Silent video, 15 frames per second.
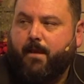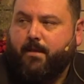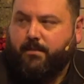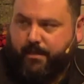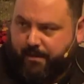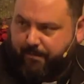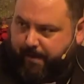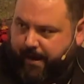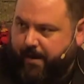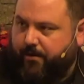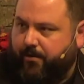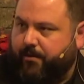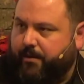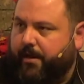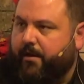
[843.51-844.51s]
See the
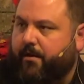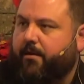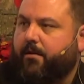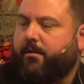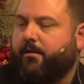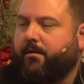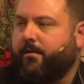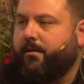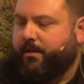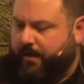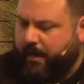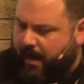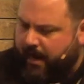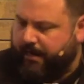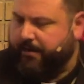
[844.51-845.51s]
pattern there?
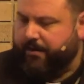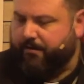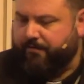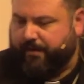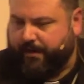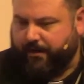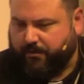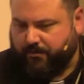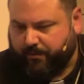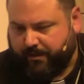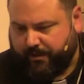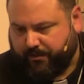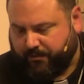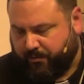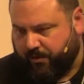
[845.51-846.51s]
God intervenes
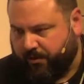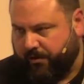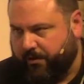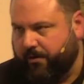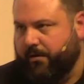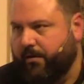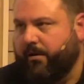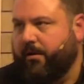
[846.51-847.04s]
with his word.